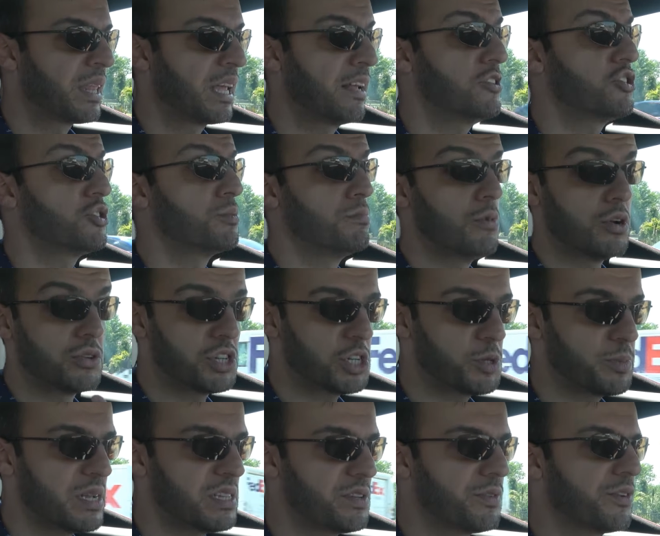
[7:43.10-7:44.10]
and it's your most
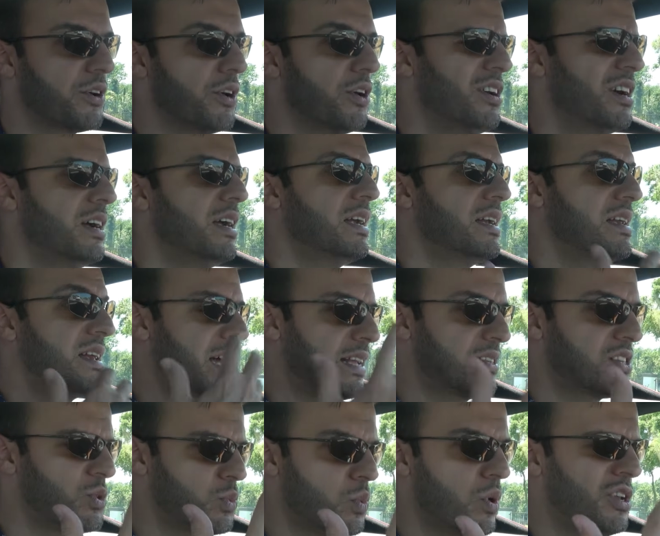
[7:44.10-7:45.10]
expensive car,
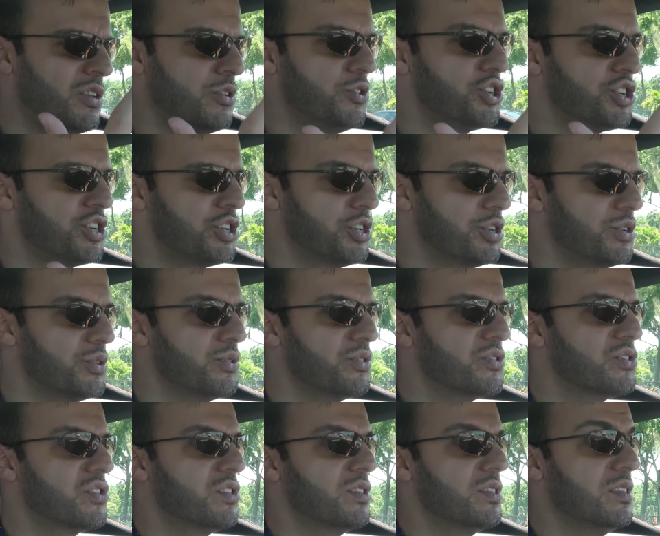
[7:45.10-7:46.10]
that's the one you should
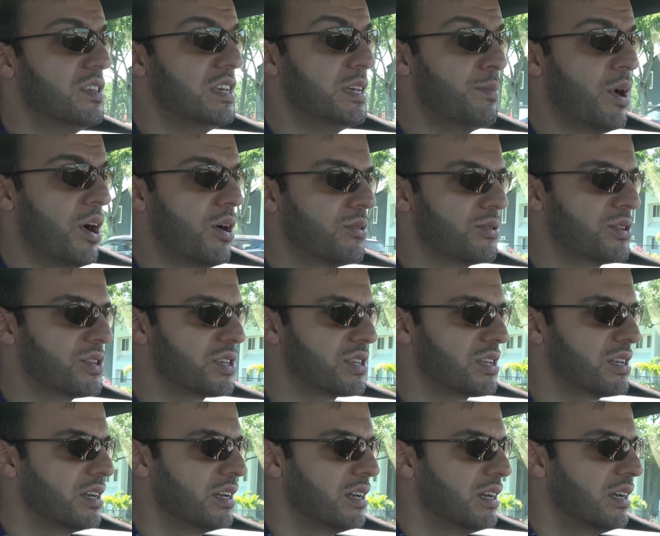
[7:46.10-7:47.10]
use the
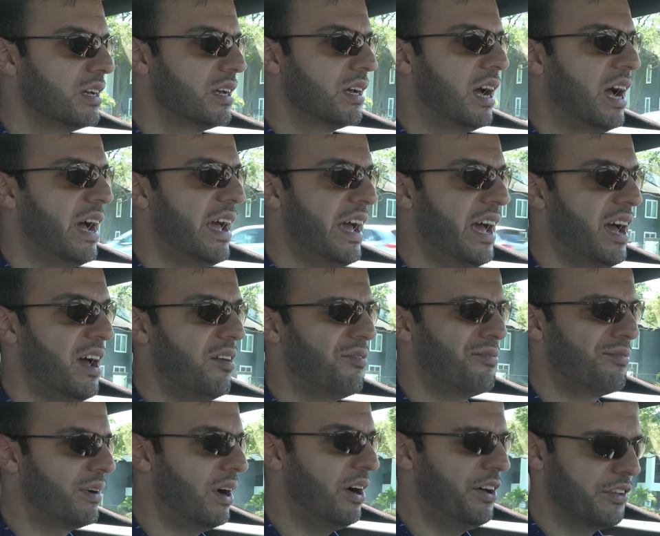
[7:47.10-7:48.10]
most. I
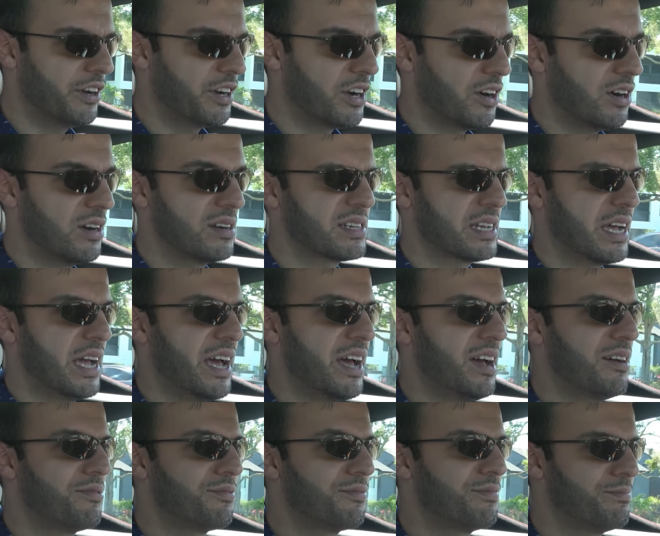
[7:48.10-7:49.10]
have other cars. I
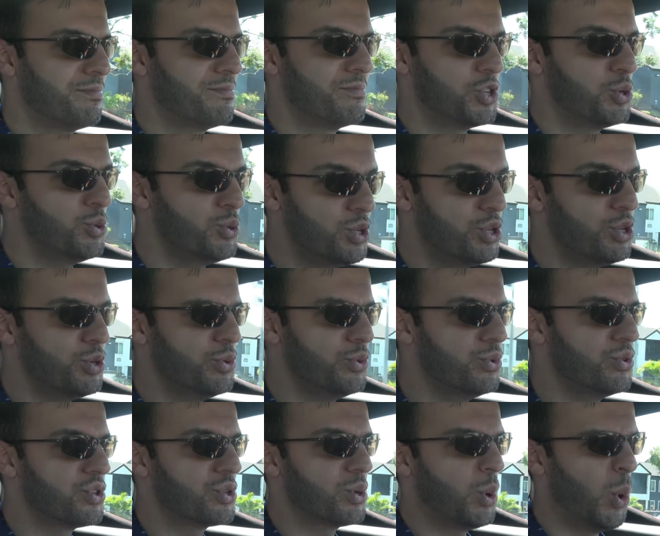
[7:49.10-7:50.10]
have two
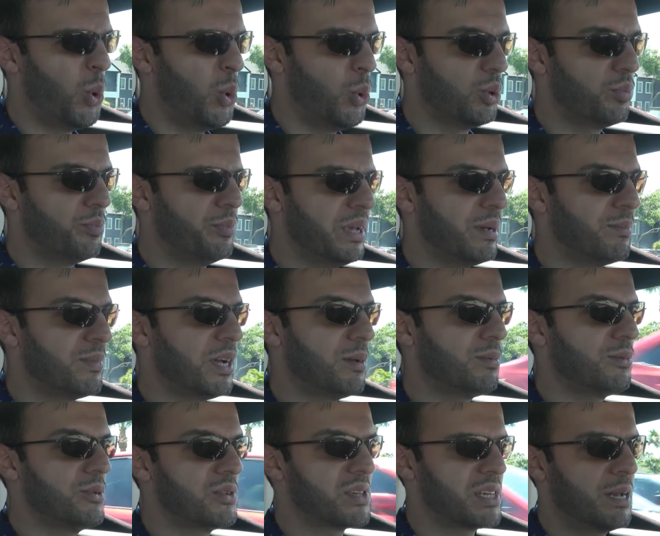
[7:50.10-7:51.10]
used old
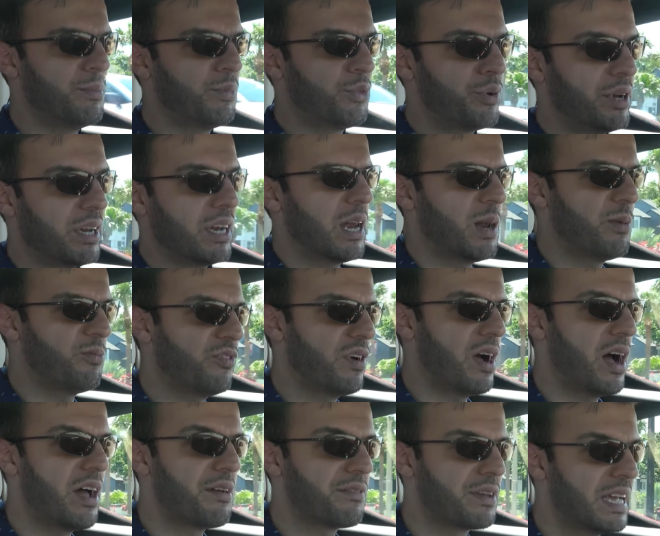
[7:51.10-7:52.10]
BMWs, an M3 and an
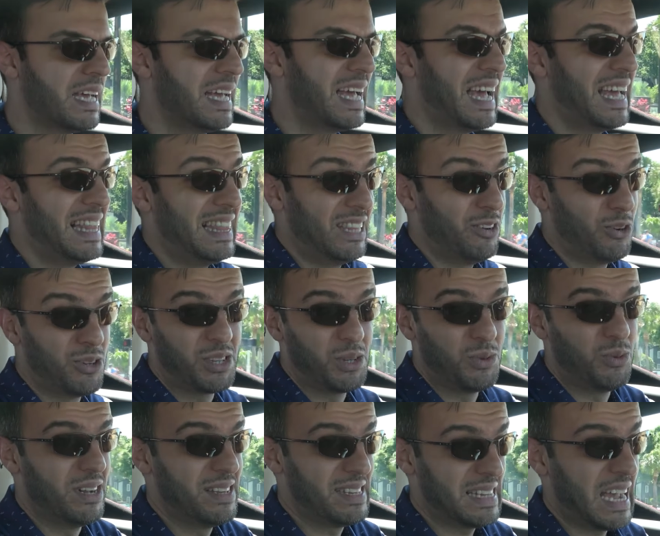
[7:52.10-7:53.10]
M5, and those are
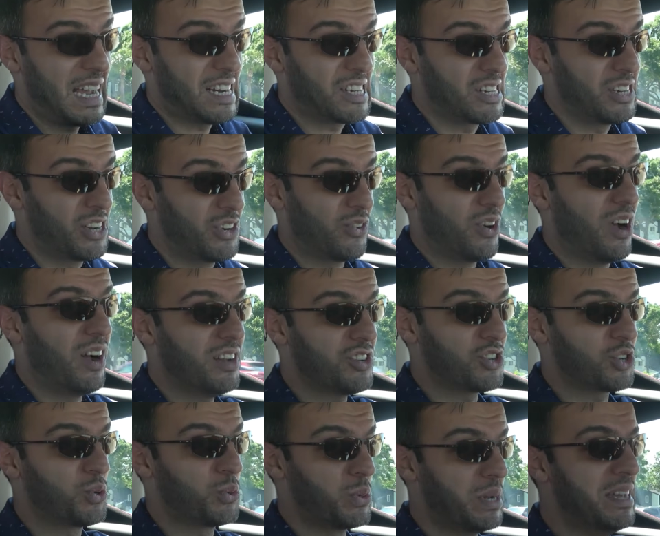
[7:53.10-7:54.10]
the ones I actually
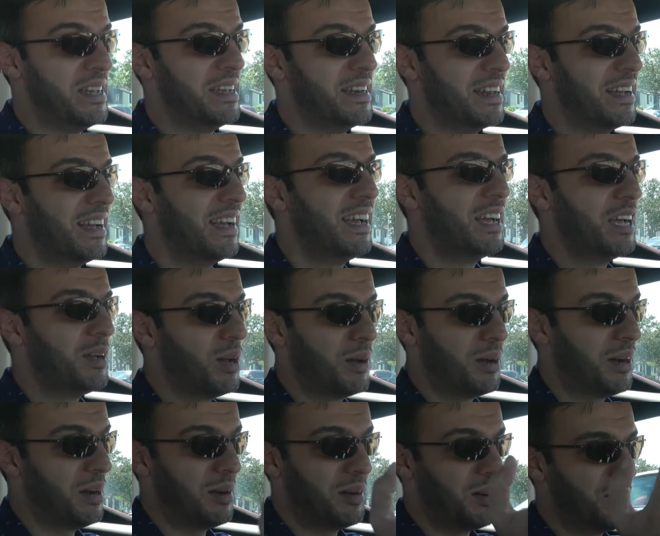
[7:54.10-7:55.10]
garage quit
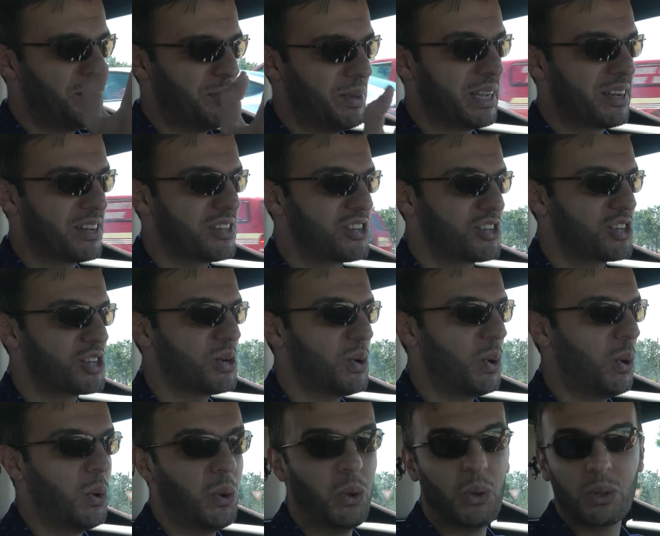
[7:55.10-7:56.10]
because they're so
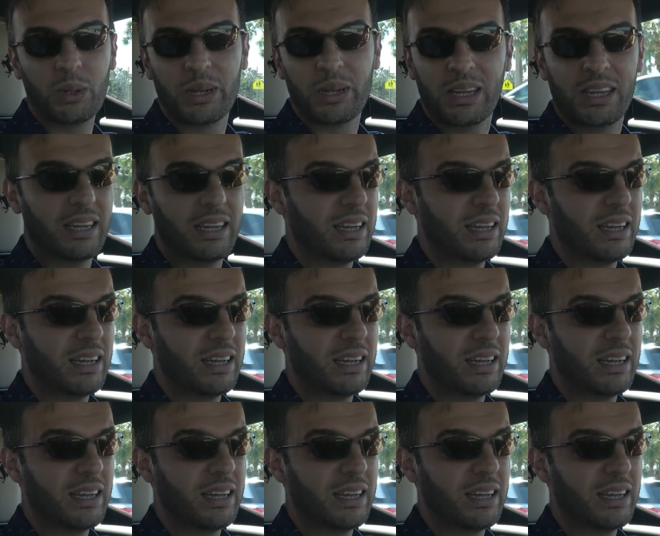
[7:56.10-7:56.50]
old.